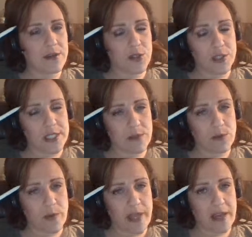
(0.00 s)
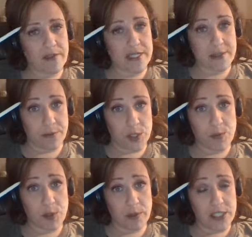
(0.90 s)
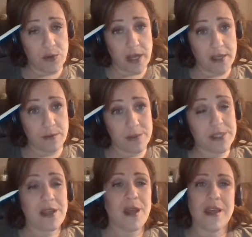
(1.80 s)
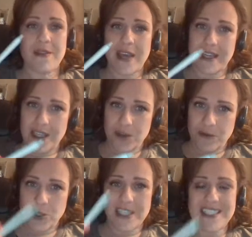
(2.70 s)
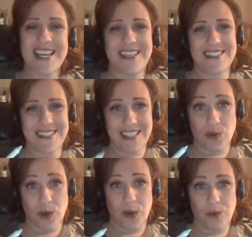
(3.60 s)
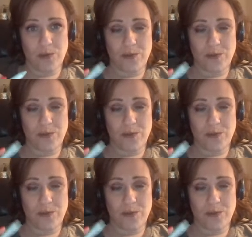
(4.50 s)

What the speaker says: interesting when we have a difference between two items, that interval contains 0.